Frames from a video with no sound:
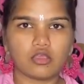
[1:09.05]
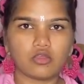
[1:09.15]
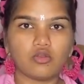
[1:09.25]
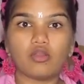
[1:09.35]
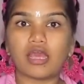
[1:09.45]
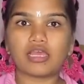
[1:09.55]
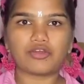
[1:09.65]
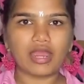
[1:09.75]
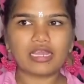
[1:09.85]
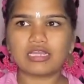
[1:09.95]
Like
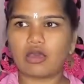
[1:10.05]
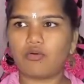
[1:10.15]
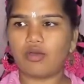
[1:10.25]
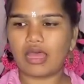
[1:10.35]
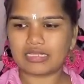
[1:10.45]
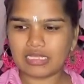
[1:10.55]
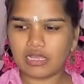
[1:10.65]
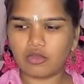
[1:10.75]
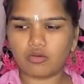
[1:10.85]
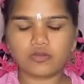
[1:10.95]
right now, as I
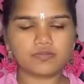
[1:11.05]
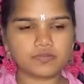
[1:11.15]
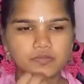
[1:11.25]
look,